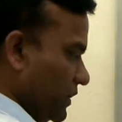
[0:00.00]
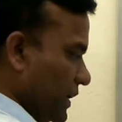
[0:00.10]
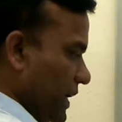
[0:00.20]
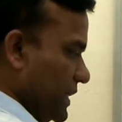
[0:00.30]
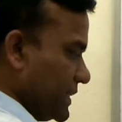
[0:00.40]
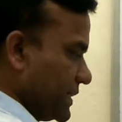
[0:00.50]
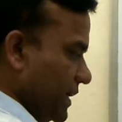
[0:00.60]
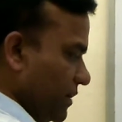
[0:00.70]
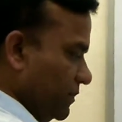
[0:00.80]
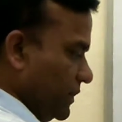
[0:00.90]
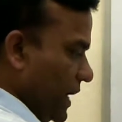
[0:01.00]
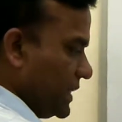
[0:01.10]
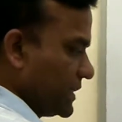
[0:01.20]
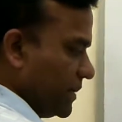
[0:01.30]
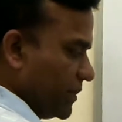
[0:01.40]
the LCM.
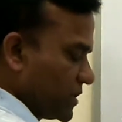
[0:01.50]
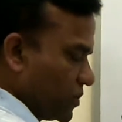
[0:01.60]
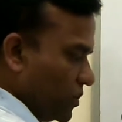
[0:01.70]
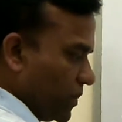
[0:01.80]
LCM is 2